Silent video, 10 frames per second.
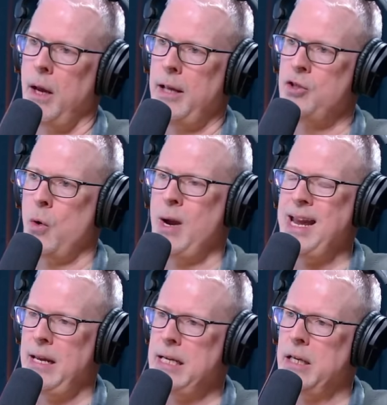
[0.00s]
And so
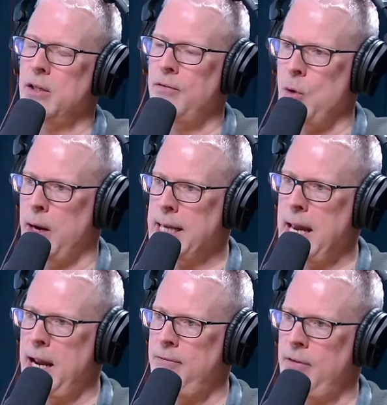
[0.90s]
any interview I
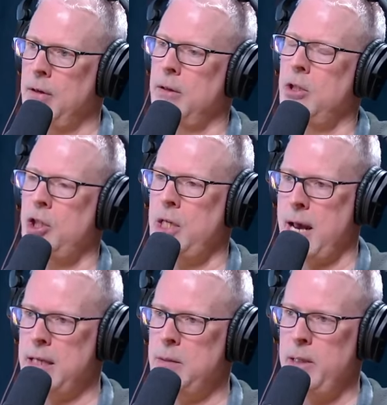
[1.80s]
gave, she
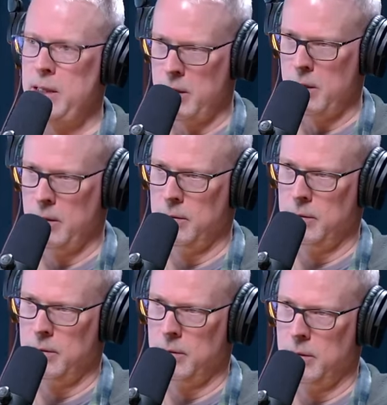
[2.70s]
had to be there.
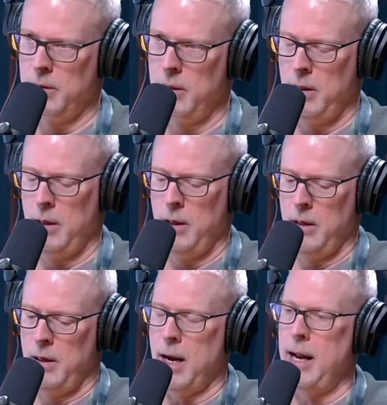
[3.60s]

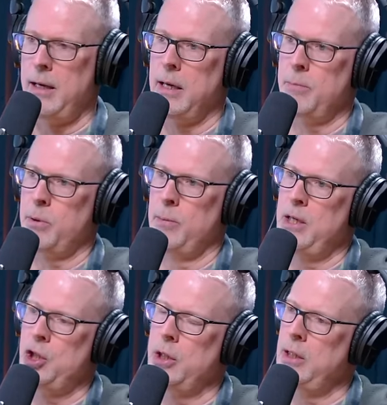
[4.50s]
I had to get
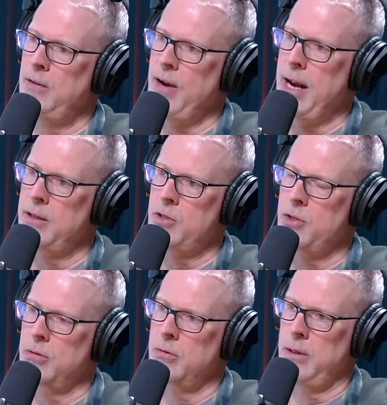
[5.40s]
permission in advance,
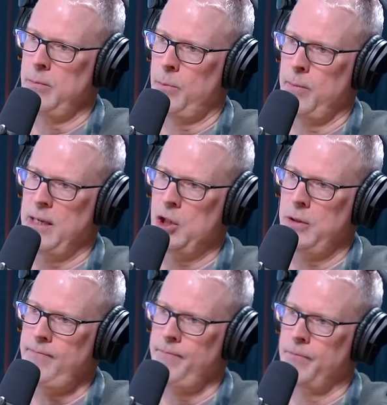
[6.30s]
written
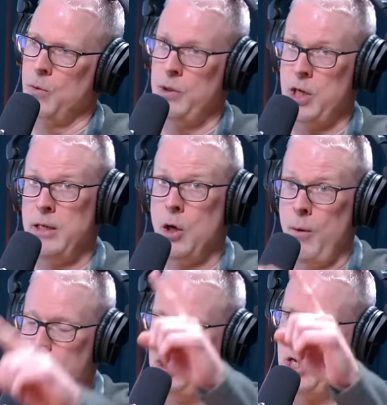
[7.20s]
permission, which had to go
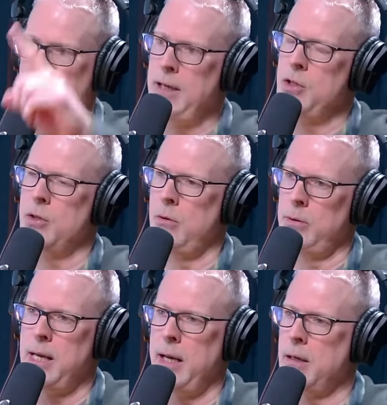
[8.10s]
up the chain. So it would
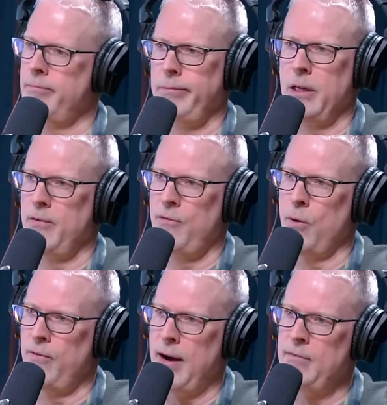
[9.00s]
take, 4
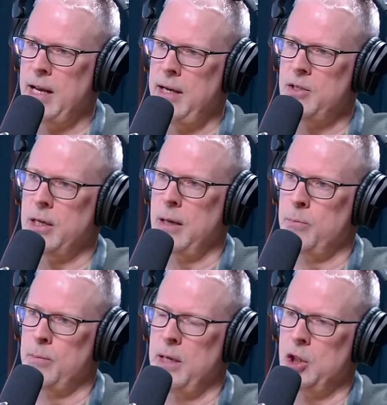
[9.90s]
or 5 days to get
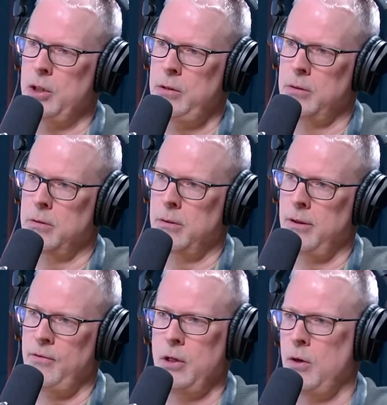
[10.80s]
permission.
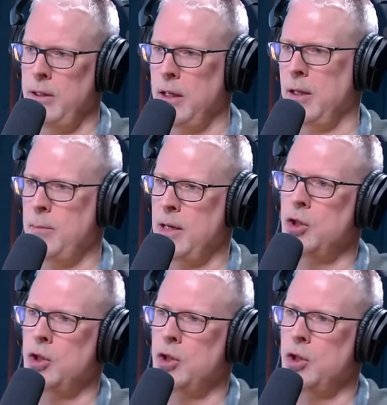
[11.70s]
If you know anything about